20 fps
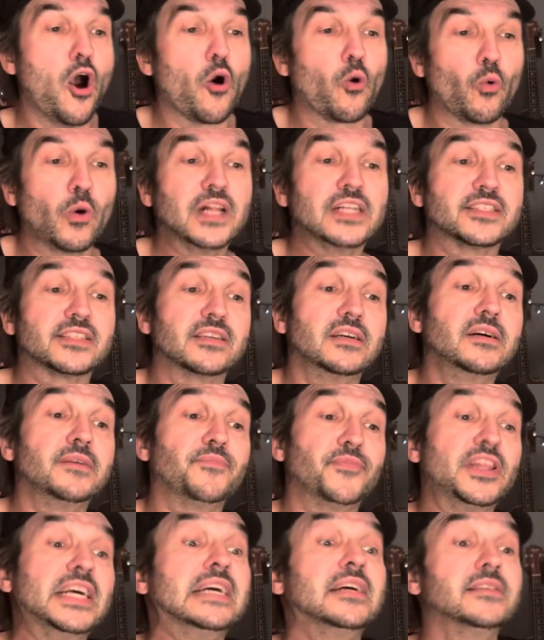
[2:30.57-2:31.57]
Well,
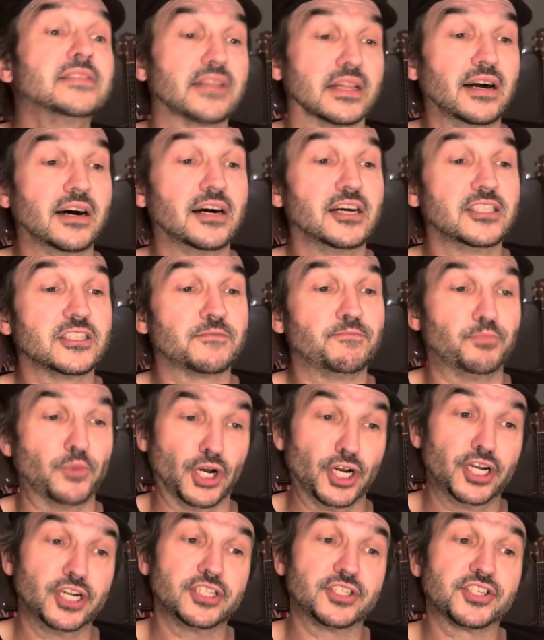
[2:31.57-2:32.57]
something's lost,
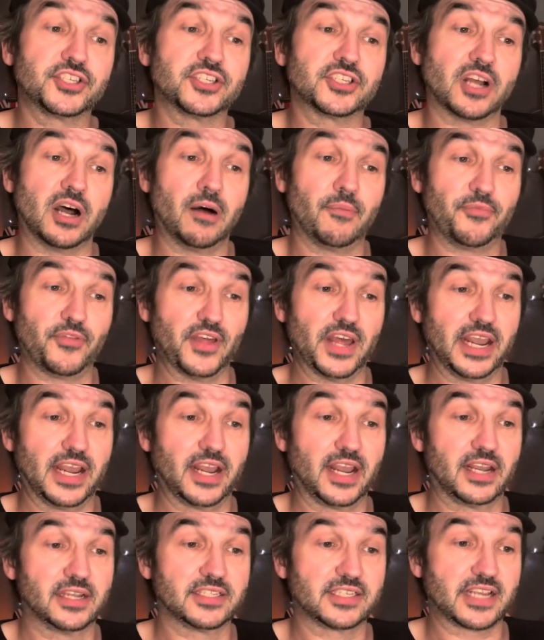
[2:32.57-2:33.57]
but
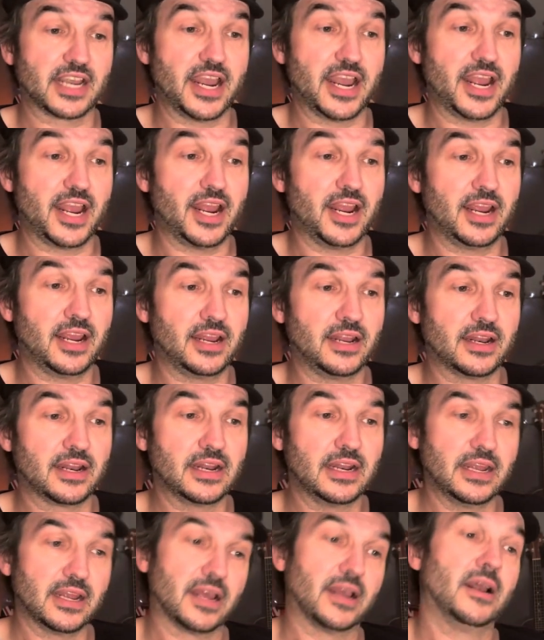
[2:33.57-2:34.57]
something's
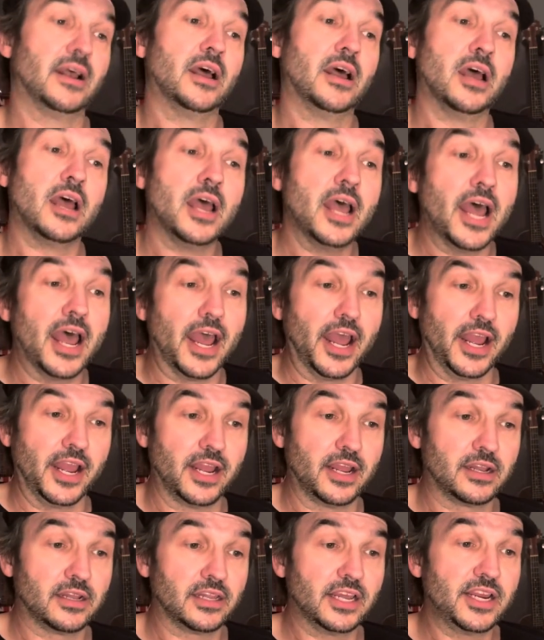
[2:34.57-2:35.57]
gained
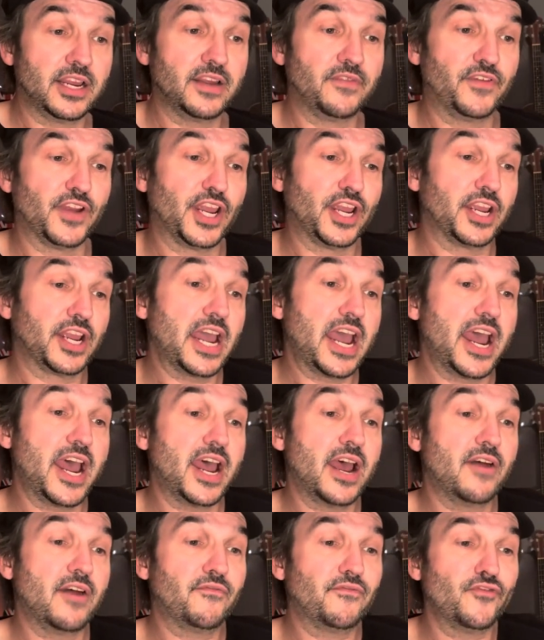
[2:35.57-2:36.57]
in living
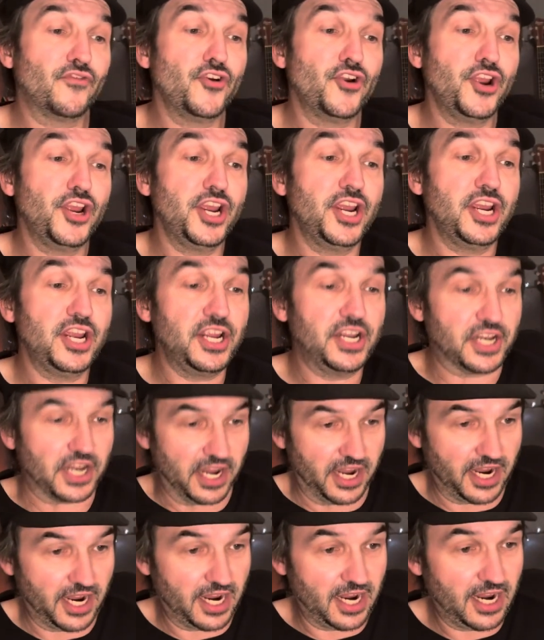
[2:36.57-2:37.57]
every
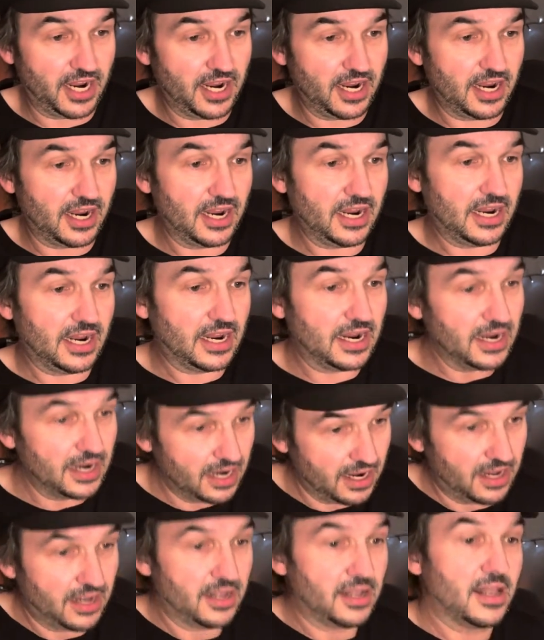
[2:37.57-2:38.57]
day.
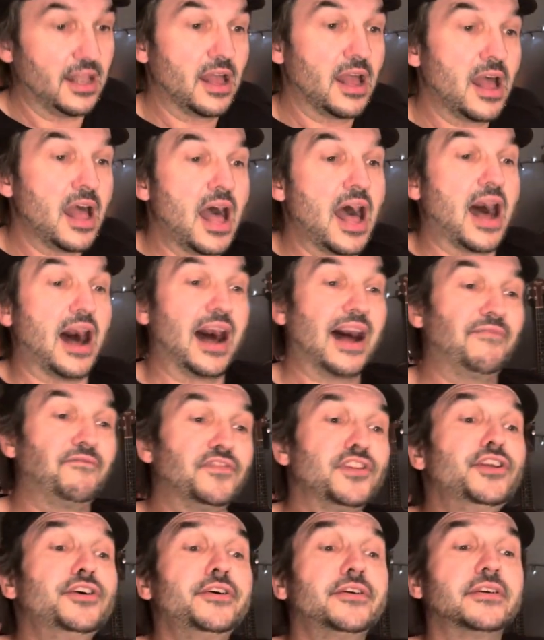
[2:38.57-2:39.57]
I've
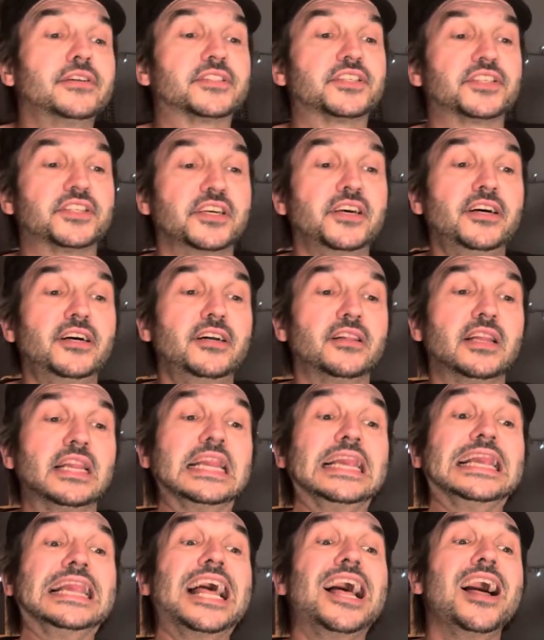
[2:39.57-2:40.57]
looked at
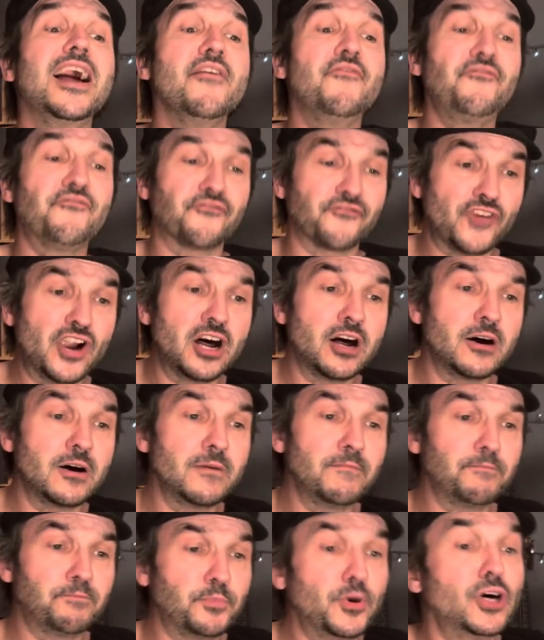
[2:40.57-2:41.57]
life
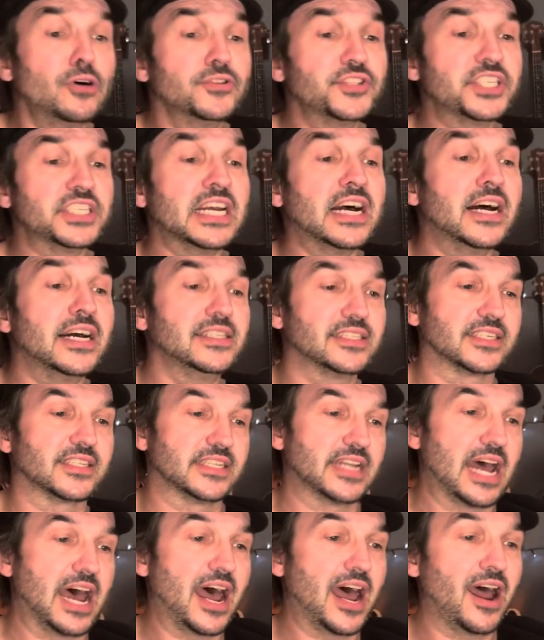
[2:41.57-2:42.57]
from both sides
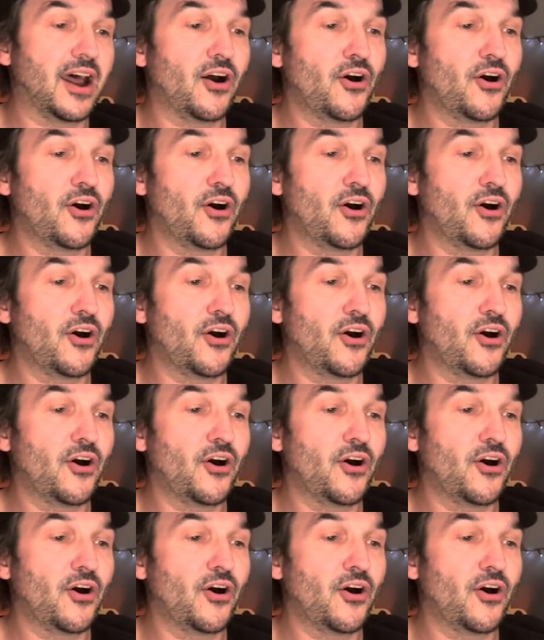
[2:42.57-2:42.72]
now,